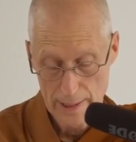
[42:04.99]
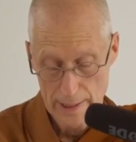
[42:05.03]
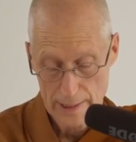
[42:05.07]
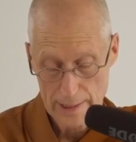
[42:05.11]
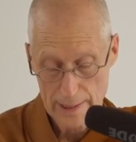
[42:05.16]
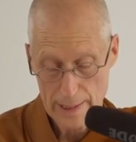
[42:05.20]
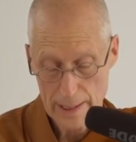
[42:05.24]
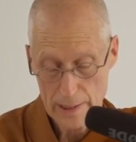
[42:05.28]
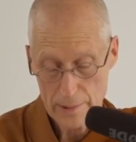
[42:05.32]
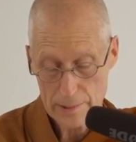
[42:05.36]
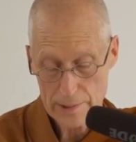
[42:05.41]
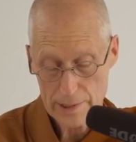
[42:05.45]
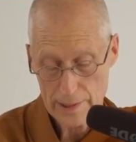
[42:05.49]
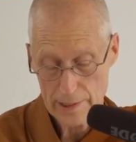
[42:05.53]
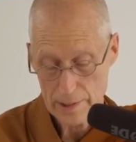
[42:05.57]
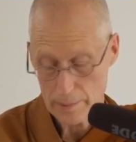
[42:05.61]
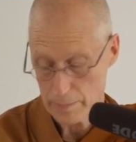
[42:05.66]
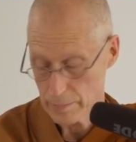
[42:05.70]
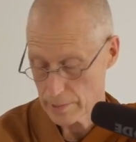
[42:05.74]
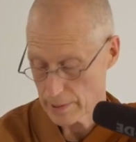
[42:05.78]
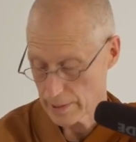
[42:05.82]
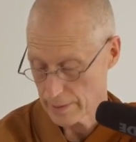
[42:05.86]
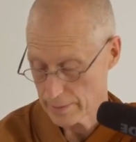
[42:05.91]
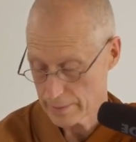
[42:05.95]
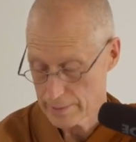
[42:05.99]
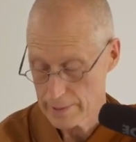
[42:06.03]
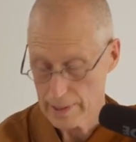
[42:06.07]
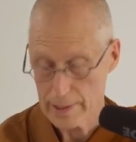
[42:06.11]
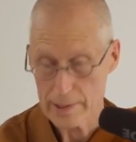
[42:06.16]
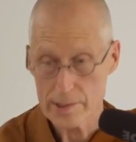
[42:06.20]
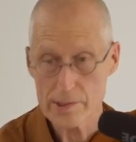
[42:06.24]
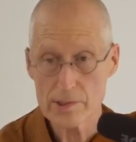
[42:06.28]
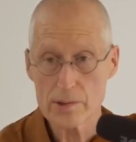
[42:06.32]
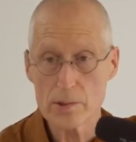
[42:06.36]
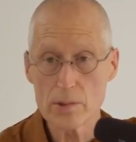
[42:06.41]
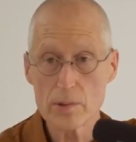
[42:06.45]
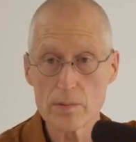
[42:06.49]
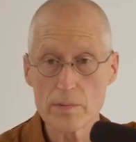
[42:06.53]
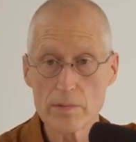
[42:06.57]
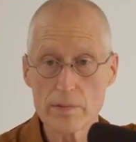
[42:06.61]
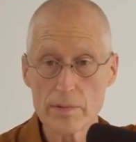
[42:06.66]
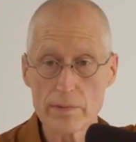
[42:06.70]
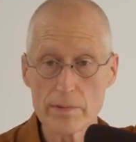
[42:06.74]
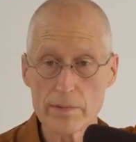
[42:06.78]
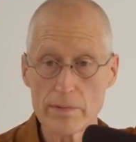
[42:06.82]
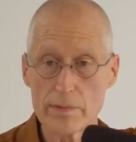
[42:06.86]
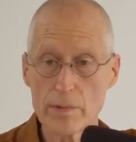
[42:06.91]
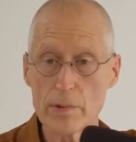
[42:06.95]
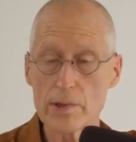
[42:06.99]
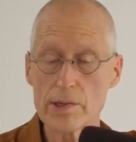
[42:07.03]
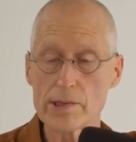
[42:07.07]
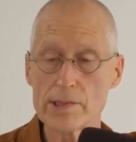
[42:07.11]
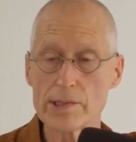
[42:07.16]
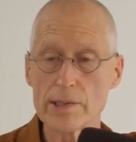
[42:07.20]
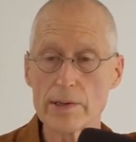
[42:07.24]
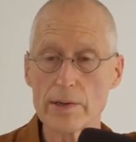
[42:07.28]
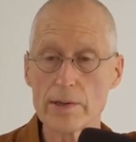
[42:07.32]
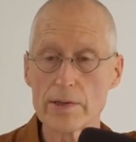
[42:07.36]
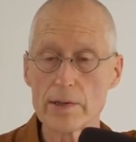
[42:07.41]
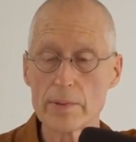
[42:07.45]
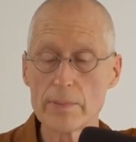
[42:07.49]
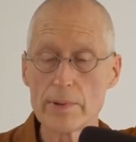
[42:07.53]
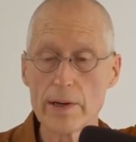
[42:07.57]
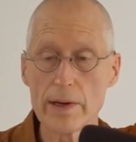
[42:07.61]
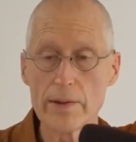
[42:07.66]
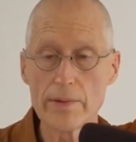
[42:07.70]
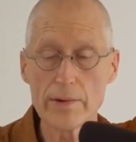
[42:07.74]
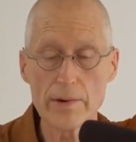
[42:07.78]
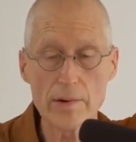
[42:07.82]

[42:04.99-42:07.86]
Counting the breath, yeah. So focusing on the breath,